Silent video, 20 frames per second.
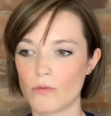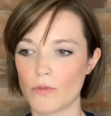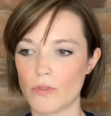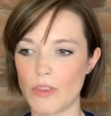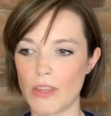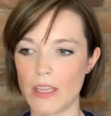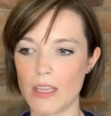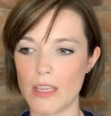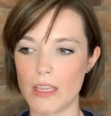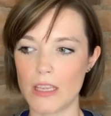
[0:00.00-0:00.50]

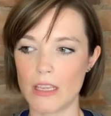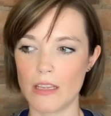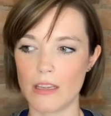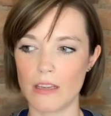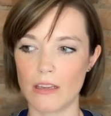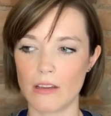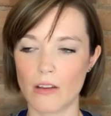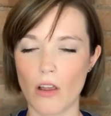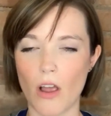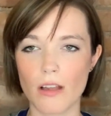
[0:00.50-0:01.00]

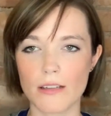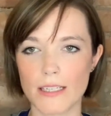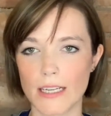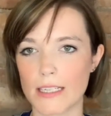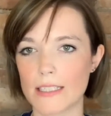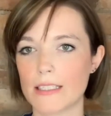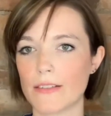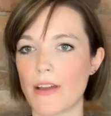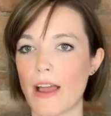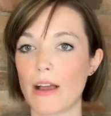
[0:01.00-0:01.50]
the
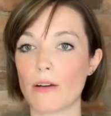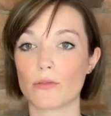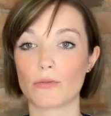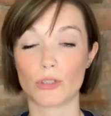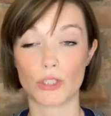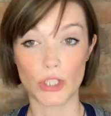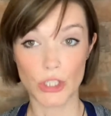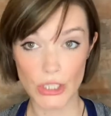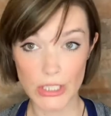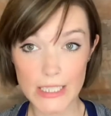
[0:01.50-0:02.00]
context of how
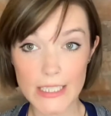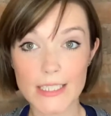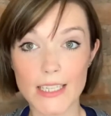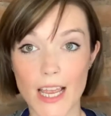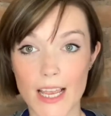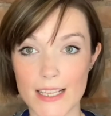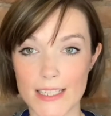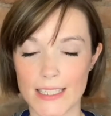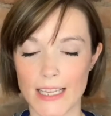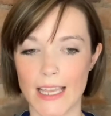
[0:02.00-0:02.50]
she
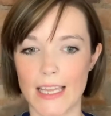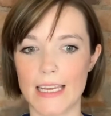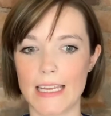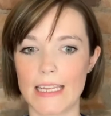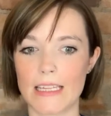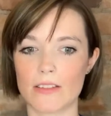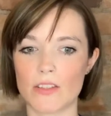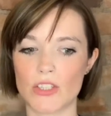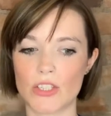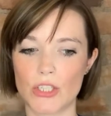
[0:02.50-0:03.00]
does it,
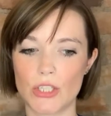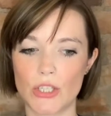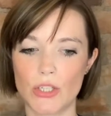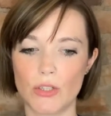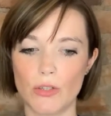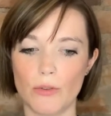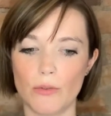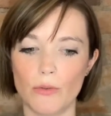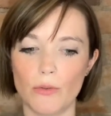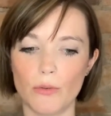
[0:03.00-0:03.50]
it's
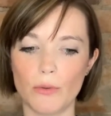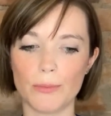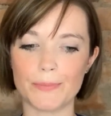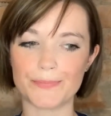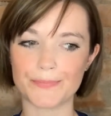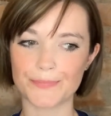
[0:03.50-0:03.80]
to